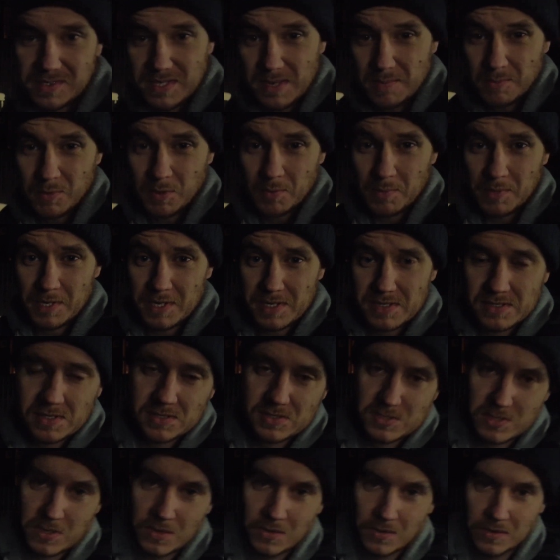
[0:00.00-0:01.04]
10 more minutes
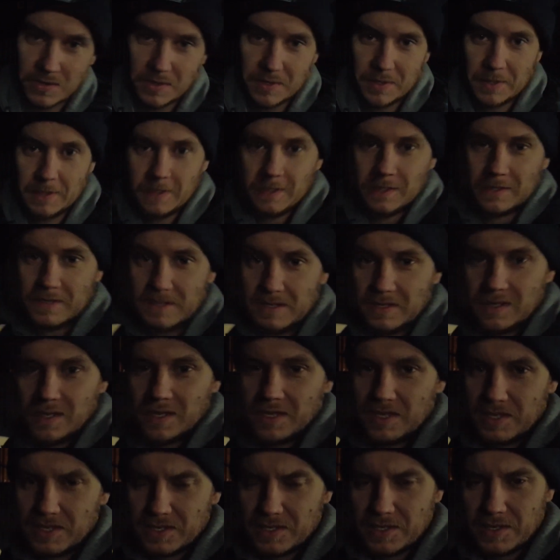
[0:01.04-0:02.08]
or so.
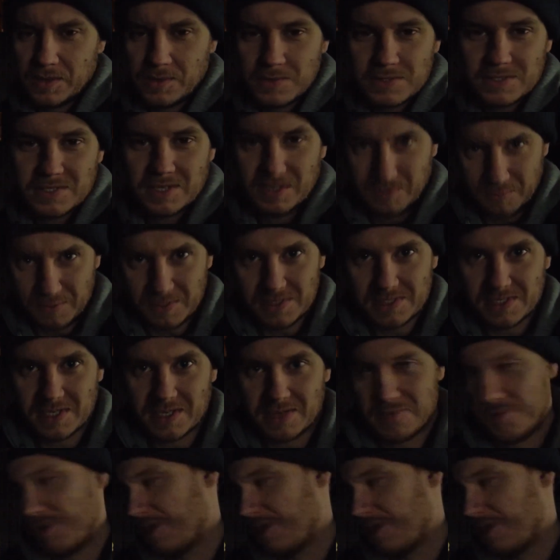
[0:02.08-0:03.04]
You can always tell when it's getting